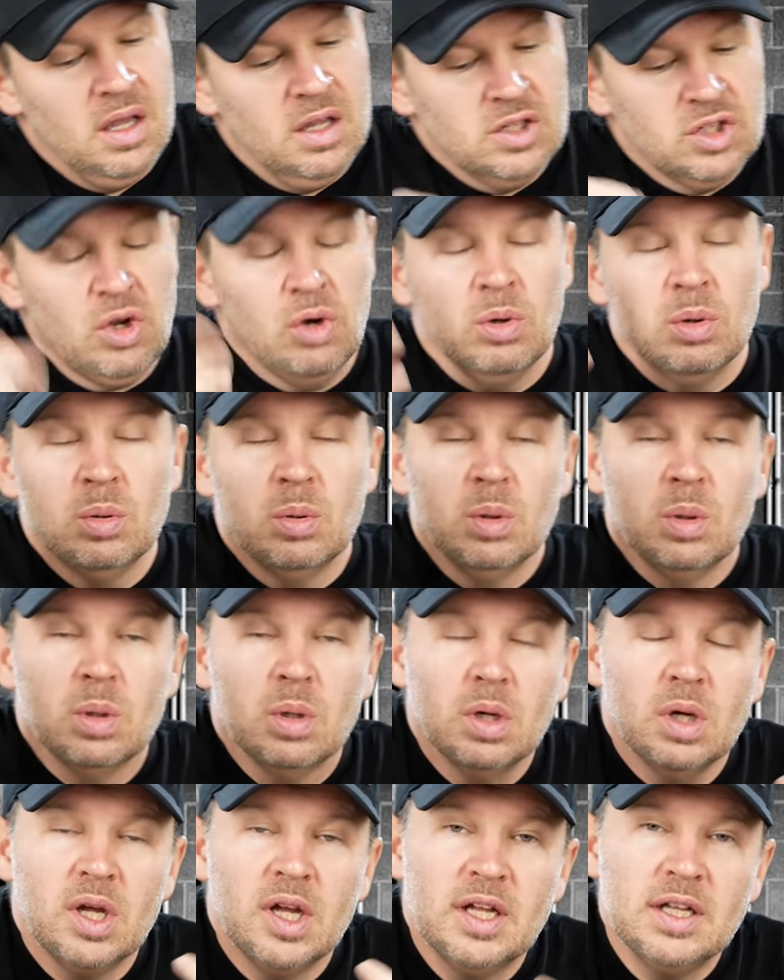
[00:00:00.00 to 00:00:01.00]
So
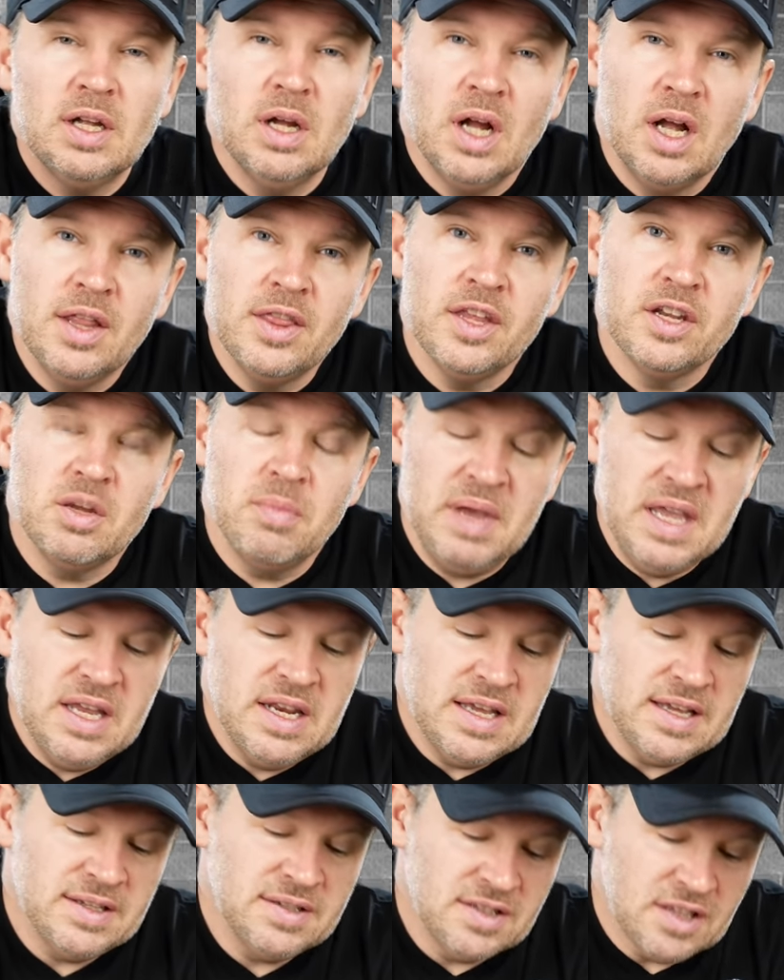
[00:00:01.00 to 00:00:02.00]
the
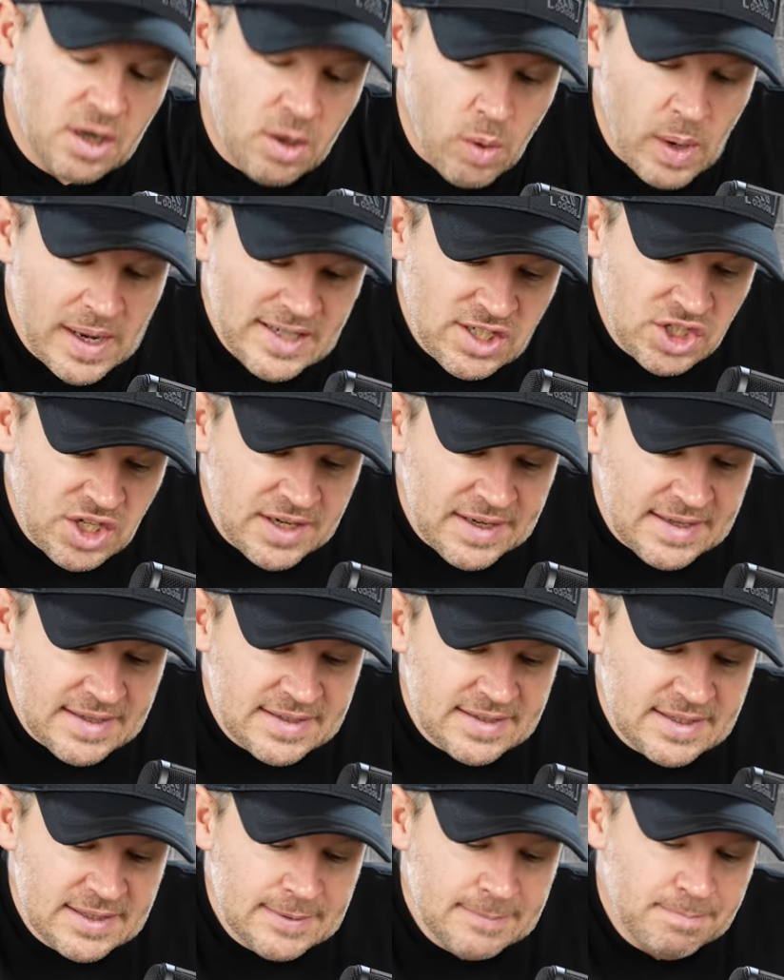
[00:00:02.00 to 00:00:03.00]
debate is, the question
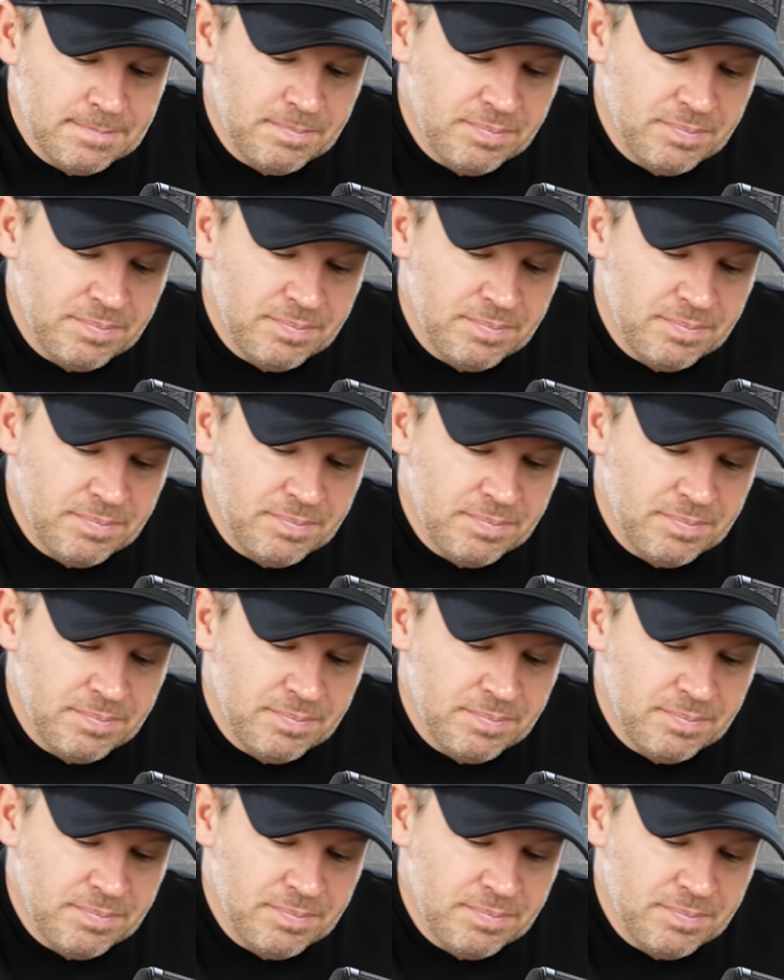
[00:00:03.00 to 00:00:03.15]
is,